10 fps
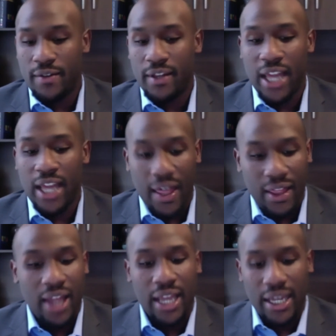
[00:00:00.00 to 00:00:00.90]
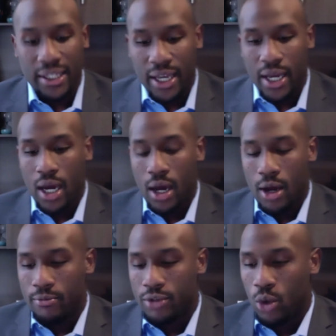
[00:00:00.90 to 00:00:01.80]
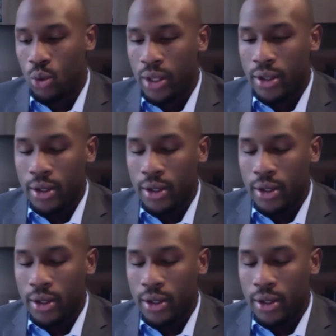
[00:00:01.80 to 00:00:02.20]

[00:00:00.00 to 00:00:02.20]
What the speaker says: I like that. So what?